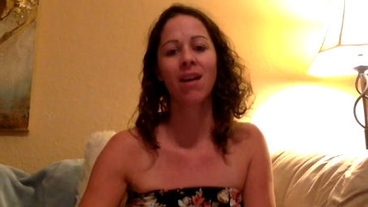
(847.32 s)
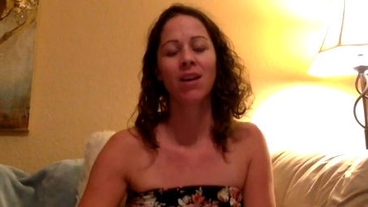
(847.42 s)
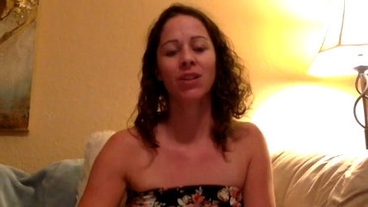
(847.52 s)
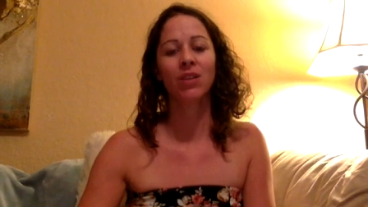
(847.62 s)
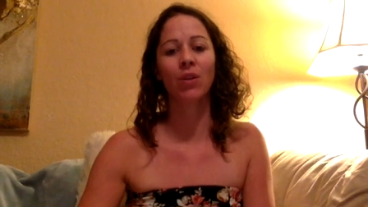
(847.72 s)

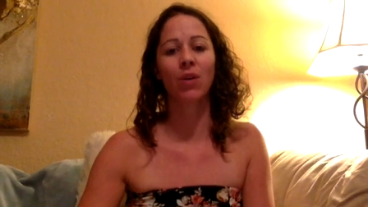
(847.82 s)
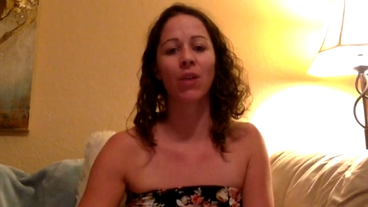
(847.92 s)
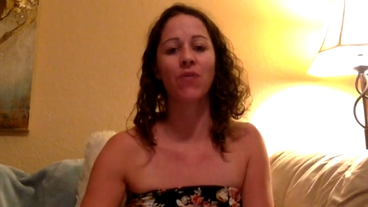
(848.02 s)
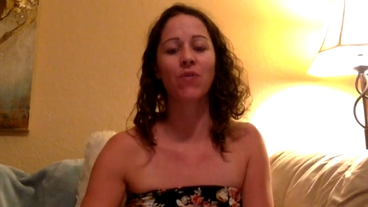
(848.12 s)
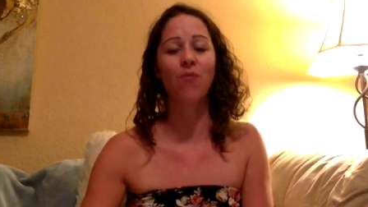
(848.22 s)
So
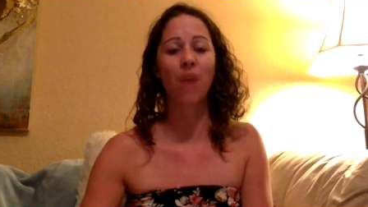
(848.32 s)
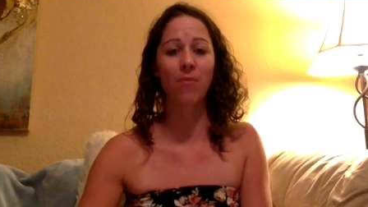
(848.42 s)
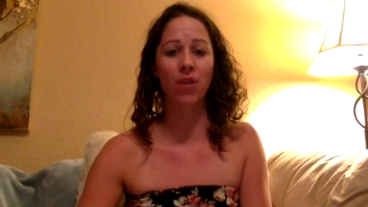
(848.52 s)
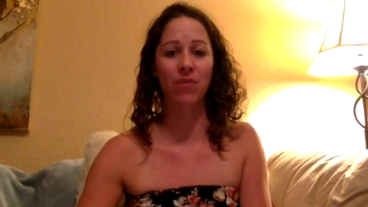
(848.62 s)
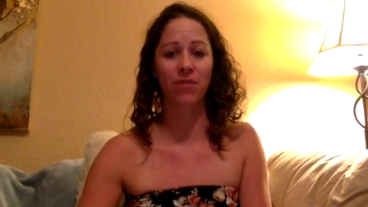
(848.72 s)
if you want
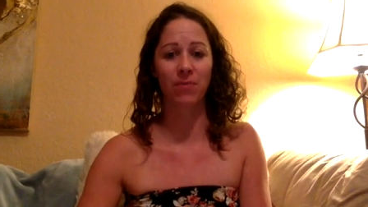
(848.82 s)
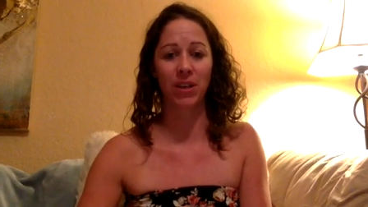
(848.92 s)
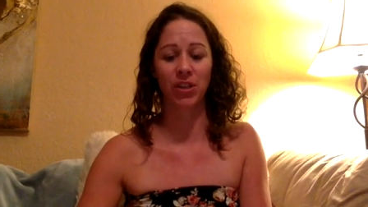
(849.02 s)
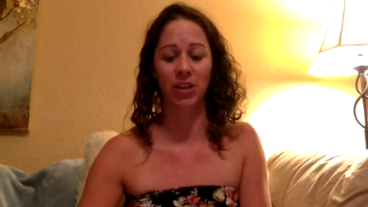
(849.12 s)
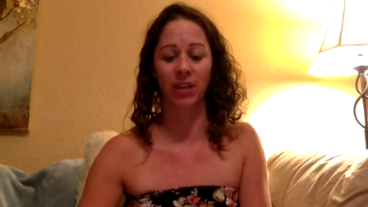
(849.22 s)
more
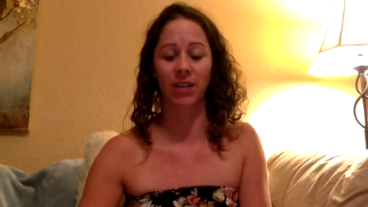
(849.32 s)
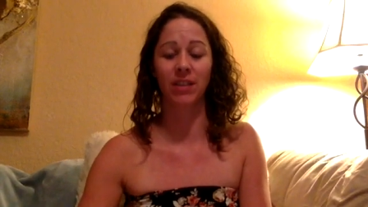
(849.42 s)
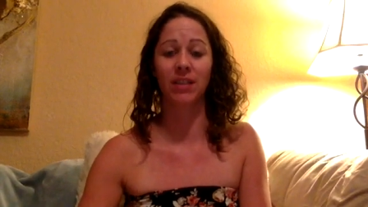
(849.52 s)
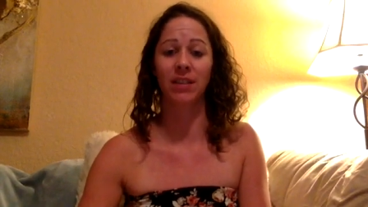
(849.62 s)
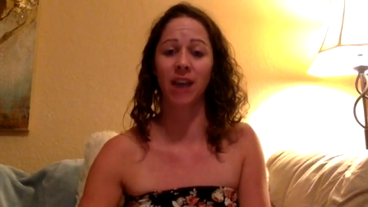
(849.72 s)
information on this,
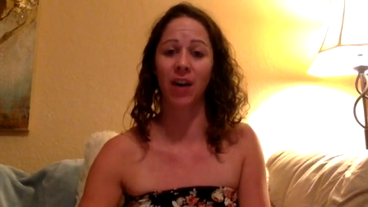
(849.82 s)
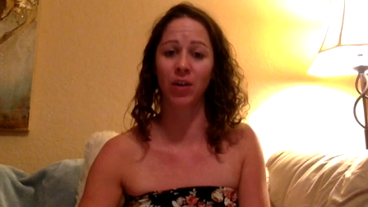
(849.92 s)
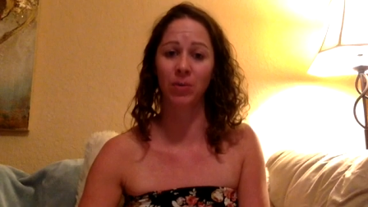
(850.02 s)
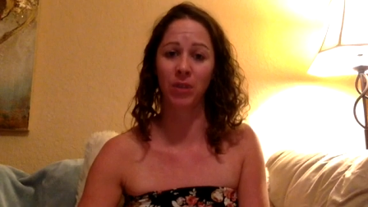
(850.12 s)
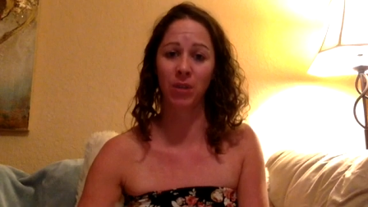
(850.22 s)
it's the How
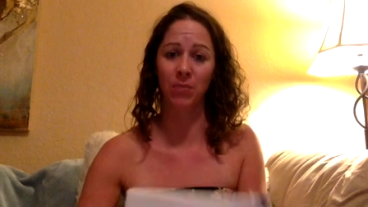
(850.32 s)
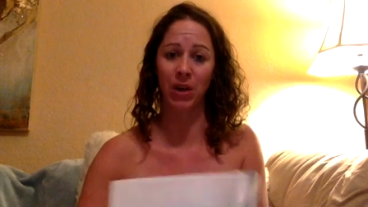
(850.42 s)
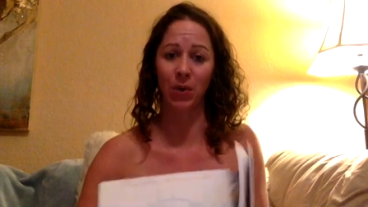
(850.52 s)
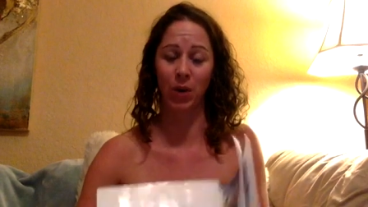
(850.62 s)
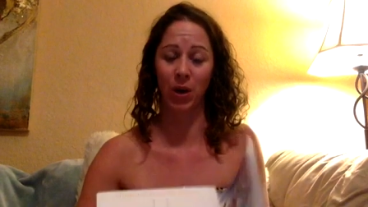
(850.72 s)
to Become
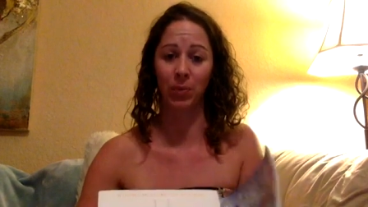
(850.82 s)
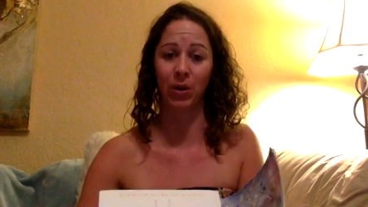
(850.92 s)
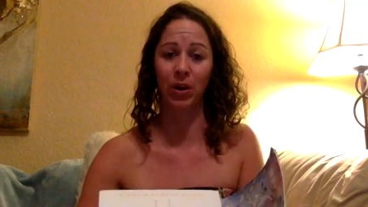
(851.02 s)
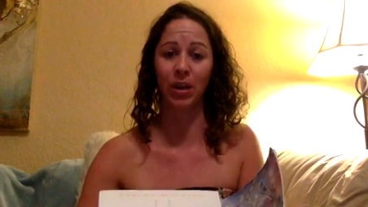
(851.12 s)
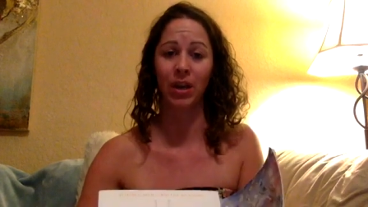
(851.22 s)
Money Workbook.